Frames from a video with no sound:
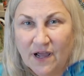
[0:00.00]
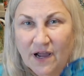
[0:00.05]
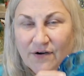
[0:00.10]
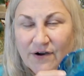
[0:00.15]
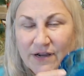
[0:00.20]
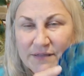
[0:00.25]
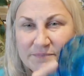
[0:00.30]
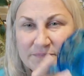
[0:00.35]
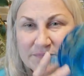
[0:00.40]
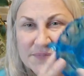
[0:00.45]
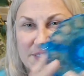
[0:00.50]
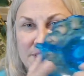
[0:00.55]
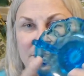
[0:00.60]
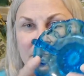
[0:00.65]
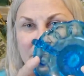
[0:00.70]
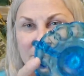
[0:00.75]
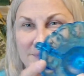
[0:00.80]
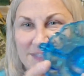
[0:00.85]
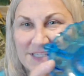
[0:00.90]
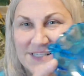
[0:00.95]
All right.
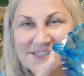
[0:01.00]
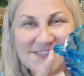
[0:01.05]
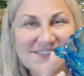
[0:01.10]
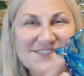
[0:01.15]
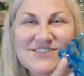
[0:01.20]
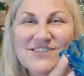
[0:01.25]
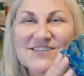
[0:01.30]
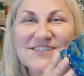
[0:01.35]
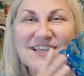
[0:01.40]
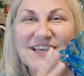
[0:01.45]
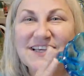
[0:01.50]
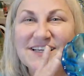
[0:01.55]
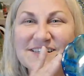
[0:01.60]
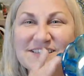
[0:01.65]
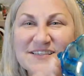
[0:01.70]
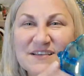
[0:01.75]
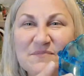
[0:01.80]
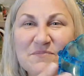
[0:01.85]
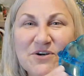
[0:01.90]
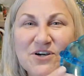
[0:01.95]
So this is just like a
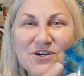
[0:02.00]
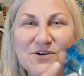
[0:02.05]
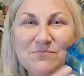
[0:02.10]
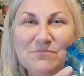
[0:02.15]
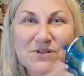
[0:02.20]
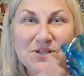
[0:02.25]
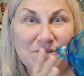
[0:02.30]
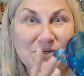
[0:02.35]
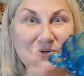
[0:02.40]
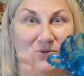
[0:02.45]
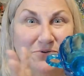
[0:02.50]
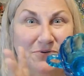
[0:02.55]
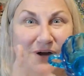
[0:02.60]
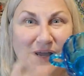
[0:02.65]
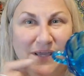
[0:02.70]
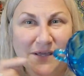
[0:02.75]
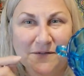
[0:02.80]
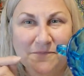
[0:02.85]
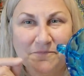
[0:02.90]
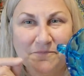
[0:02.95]
summer blue,
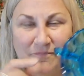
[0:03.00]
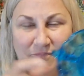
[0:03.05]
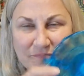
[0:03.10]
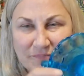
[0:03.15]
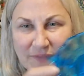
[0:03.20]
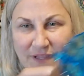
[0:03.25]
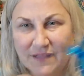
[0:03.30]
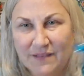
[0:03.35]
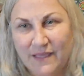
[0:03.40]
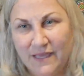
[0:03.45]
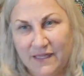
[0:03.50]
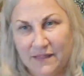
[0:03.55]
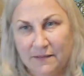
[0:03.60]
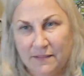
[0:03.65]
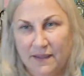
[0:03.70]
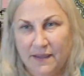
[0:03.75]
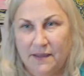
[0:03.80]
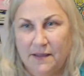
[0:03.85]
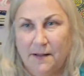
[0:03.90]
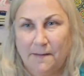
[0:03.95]
right?
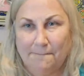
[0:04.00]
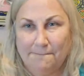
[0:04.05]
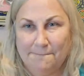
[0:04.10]
Like,